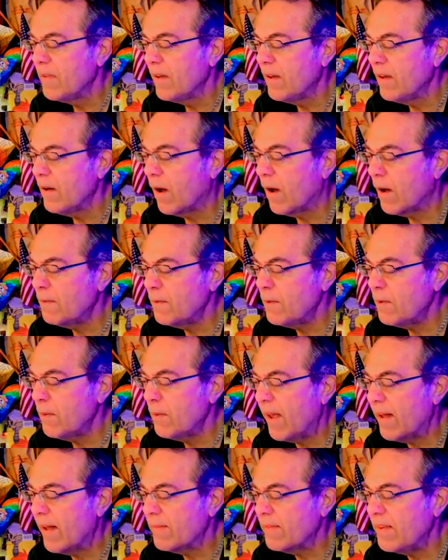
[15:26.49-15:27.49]
he offered to
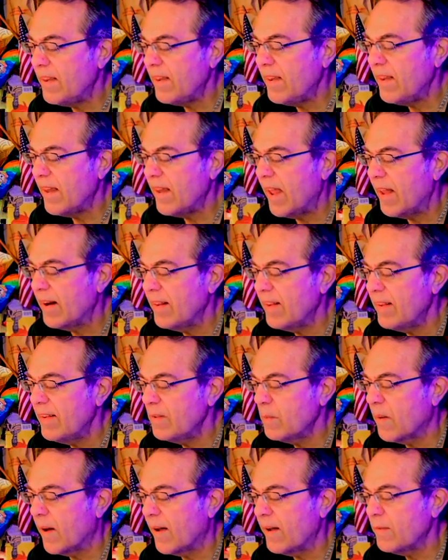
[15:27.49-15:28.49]
have he and
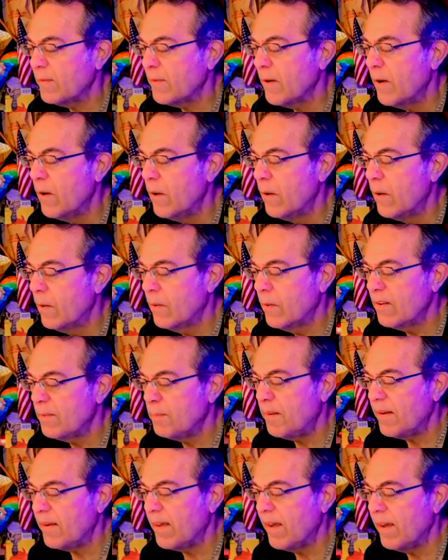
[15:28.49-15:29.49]
his wife, who was
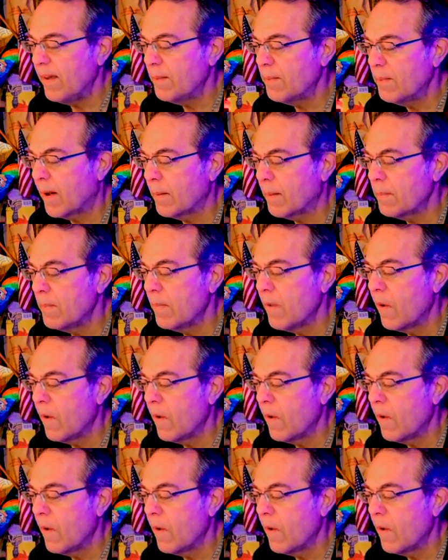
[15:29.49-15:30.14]
picking him up,